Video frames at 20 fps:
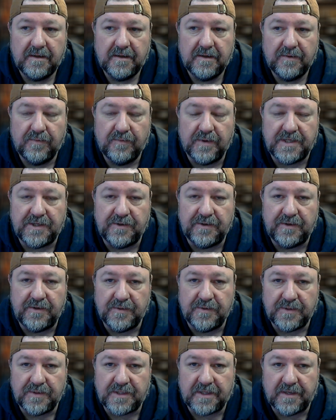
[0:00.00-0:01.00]
what you
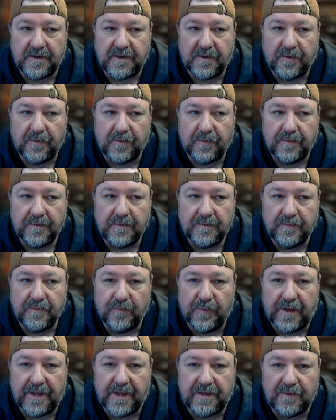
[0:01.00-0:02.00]
used to know
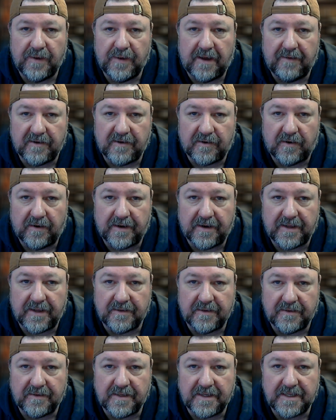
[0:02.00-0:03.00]
when you have a chronic
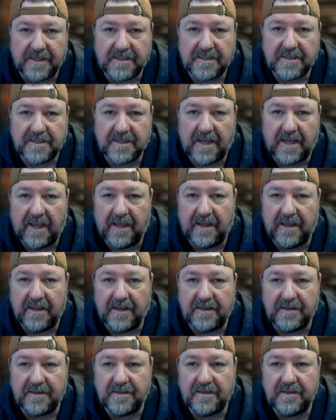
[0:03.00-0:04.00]
illness
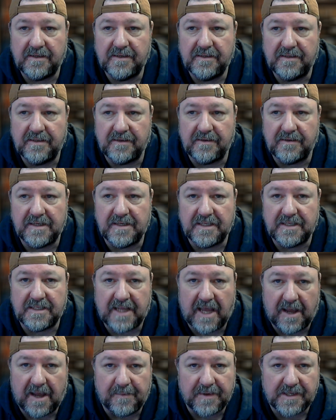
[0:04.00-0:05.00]
and there is
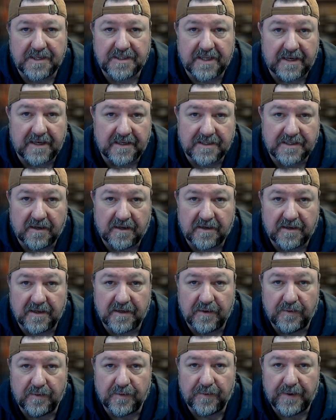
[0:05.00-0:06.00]
damage that is not going to
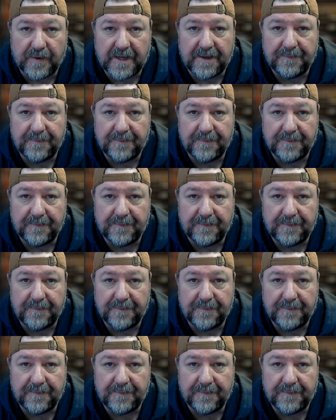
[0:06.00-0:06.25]
go away.